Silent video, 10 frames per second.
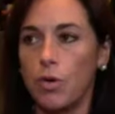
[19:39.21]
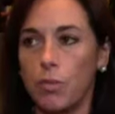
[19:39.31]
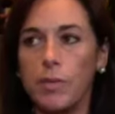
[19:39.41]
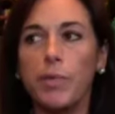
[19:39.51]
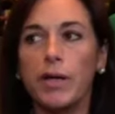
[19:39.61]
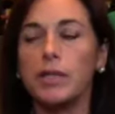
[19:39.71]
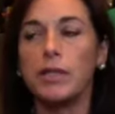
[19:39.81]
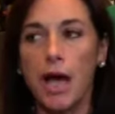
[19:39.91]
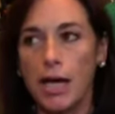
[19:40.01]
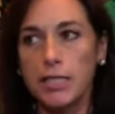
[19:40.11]
it. We bring a
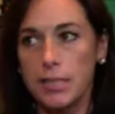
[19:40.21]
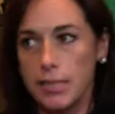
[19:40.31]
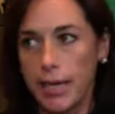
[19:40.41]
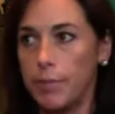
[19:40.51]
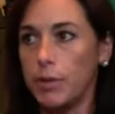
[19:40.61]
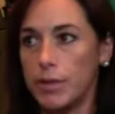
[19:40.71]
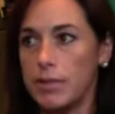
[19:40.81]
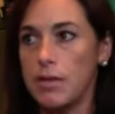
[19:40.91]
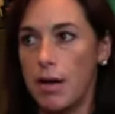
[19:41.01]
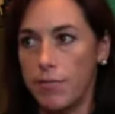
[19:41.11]
lot to the table in
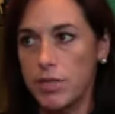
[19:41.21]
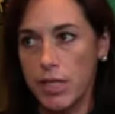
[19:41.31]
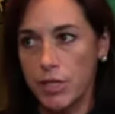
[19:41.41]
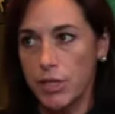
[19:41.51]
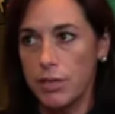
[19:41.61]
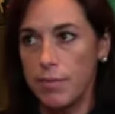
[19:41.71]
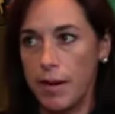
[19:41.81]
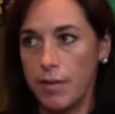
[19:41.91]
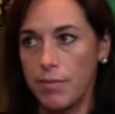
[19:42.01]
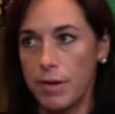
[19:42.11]
this conversation
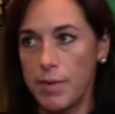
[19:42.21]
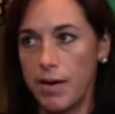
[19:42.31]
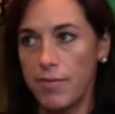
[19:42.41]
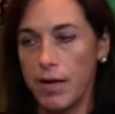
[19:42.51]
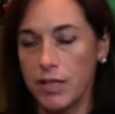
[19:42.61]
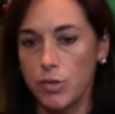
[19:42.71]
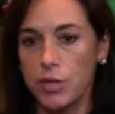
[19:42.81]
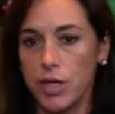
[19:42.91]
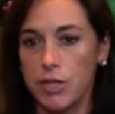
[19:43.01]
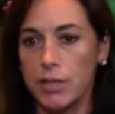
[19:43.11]
about violence
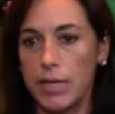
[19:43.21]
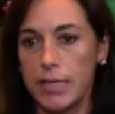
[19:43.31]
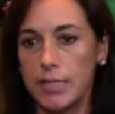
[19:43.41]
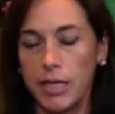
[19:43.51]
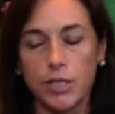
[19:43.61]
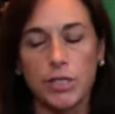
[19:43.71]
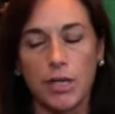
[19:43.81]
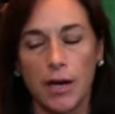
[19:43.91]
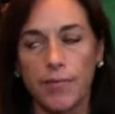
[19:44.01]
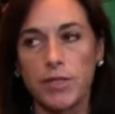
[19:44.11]
reduction, and it's not just a
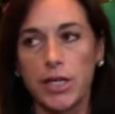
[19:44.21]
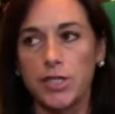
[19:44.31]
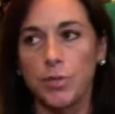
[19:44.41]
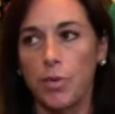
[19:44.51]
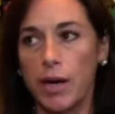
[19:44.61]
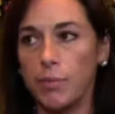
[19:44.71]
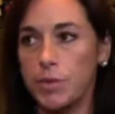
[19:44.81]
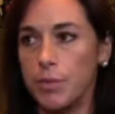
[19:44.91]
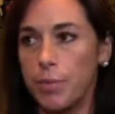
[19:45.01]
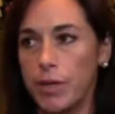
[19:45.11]
conversation. We're able
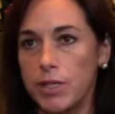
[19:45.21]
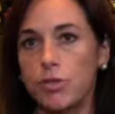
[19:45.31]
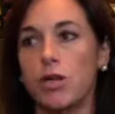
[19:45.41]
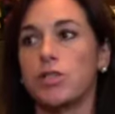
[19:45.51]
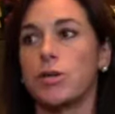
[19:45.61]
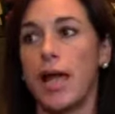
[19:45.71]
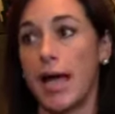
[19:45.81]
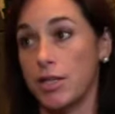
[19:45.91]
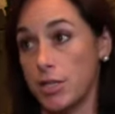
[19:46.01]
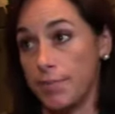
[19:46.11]
to bring structure and
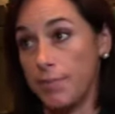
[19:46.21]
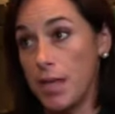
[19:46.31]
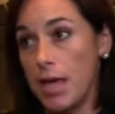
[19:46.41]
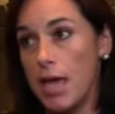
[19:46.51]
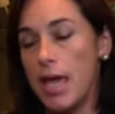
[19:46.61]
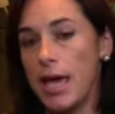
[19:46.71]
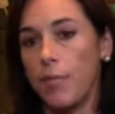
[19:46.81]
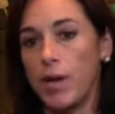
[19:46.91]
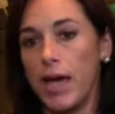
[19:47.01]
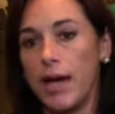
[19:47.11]
action,
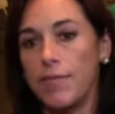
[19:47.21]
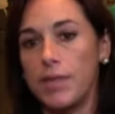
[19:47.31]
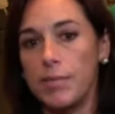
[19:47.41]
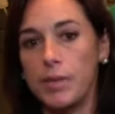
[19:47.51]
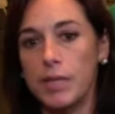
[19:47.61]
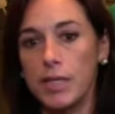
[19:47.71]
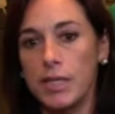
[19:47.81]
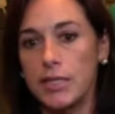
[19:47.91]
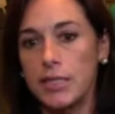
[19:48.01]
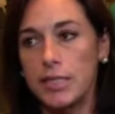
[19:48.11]
and we have the
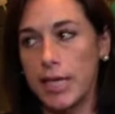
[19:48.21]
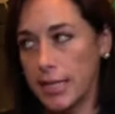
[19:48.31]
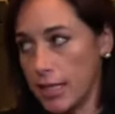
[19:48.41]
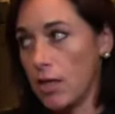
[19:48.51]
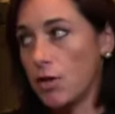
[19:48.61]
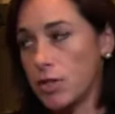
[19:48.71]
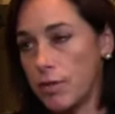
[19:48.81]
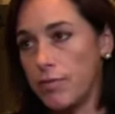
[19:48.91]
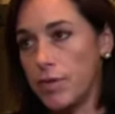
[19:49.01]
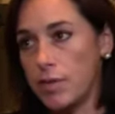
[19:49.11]
ability to take that
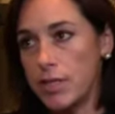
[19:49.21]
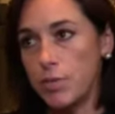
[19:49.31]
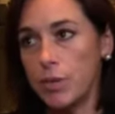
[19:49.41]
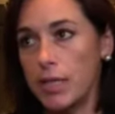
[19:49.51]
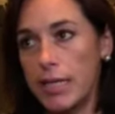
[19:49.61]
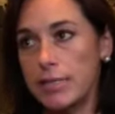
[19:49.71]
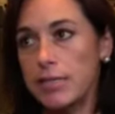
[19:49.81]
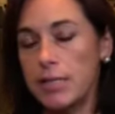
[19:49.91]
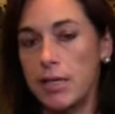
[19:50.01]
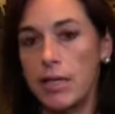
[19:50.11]
long-term view that's really
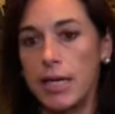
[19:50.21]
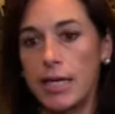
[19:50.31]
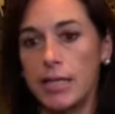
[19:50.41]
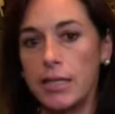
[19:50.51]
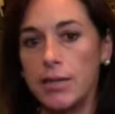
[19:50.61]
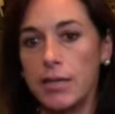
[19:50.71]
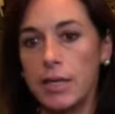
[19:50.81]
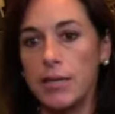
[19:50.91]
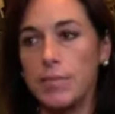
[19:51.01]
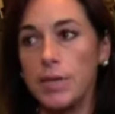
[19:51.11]
necessary. And
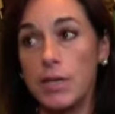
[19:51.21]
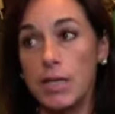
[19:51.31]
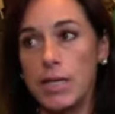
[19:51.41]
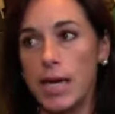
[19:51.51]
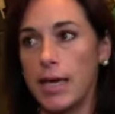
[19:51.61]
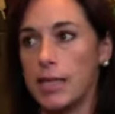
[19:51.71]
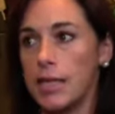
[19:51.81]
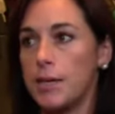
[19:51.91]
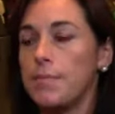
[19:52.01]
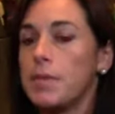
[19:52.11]
the community and the